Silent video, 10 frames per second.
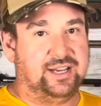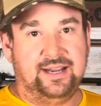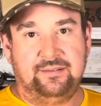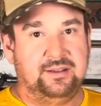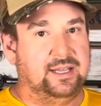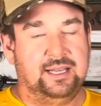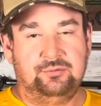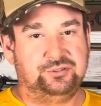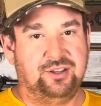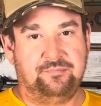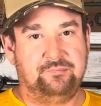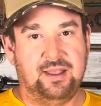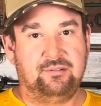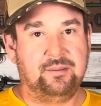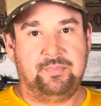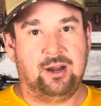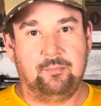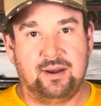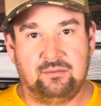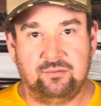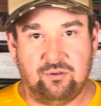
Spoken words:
hit, it was just down to bare metal and